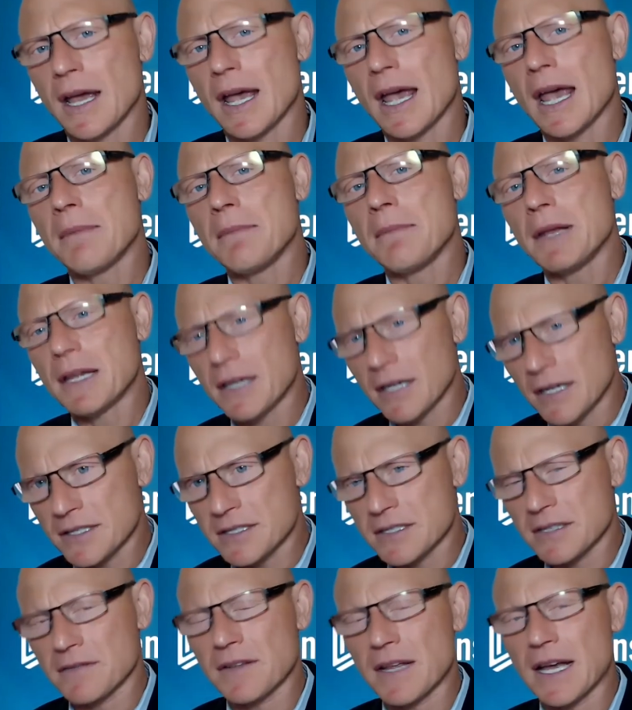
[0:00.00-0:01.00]
And
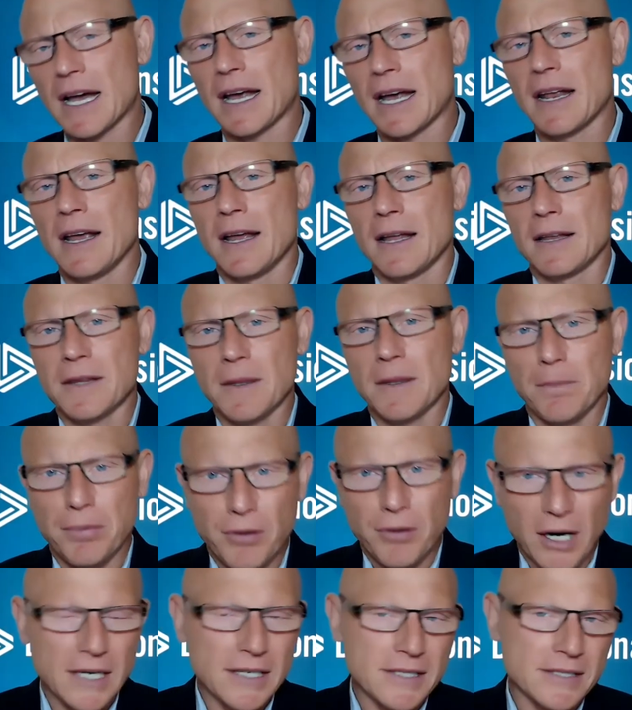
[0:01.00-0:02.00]
because of that, the
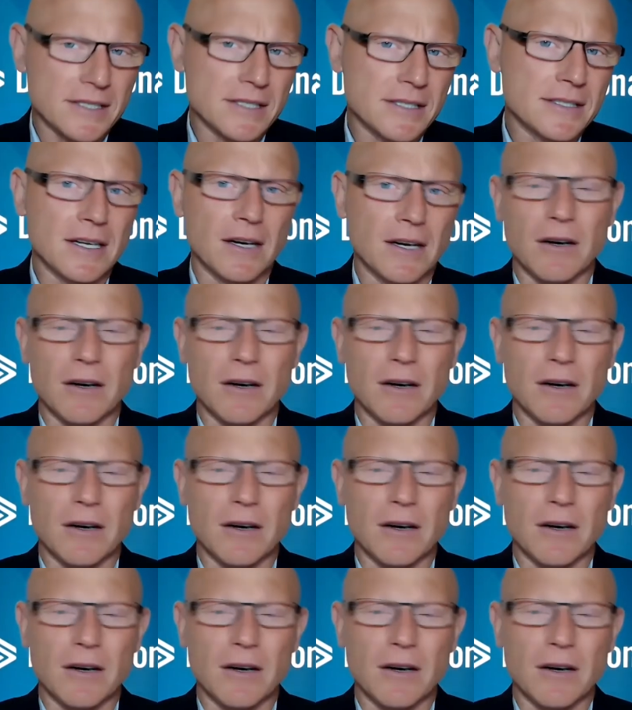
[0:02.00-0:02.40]
prices